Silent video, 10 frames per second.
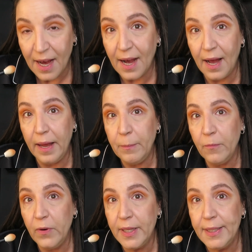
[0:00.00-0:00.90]
I'm
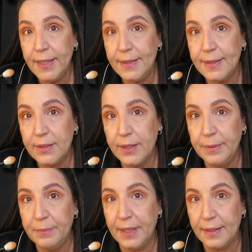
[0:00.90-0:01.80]
willing to
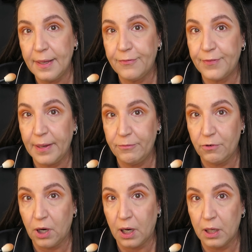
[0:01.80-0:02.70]
admit if I'm
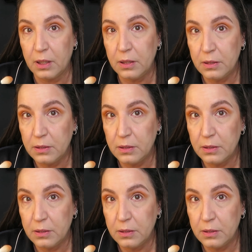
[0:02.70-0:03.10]
wrong.